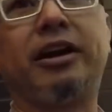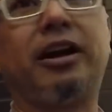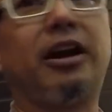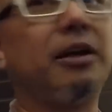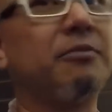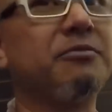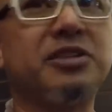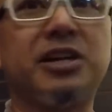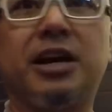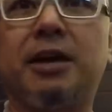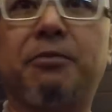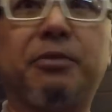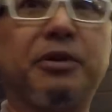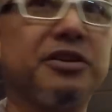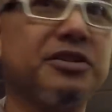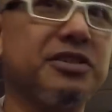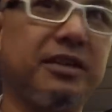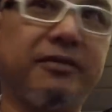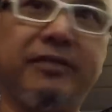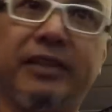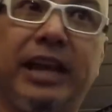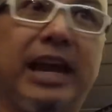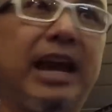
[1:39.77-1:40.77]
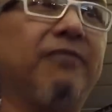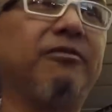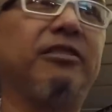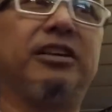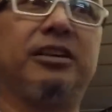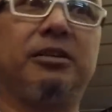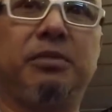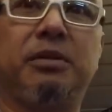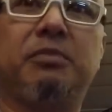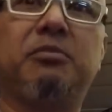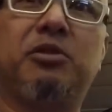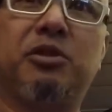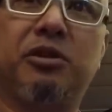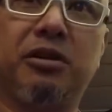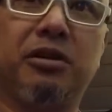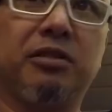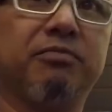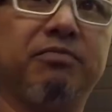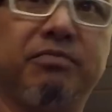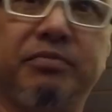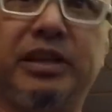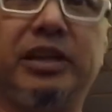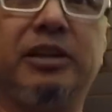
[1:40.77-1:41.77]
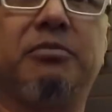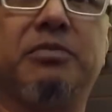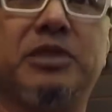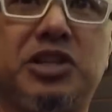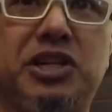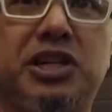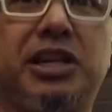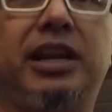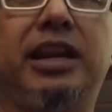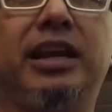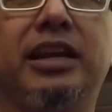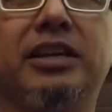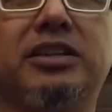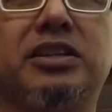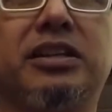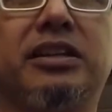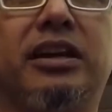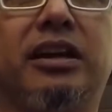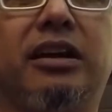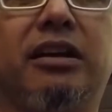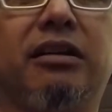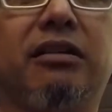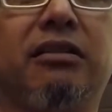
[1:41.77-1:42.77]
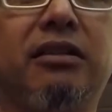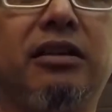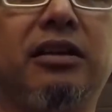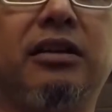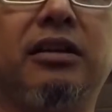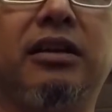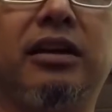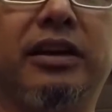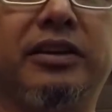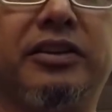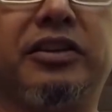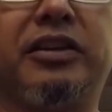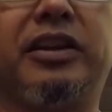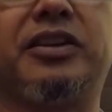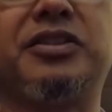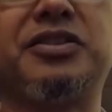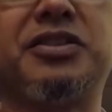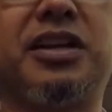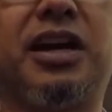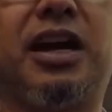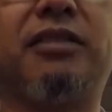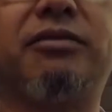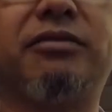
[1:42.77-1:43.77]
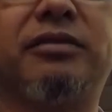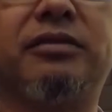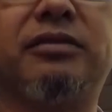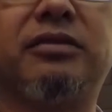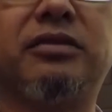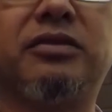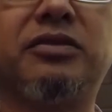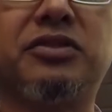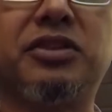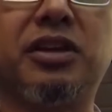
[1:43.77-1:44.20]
arms uppers. Even they have a little bit more, machining into their stuff. So,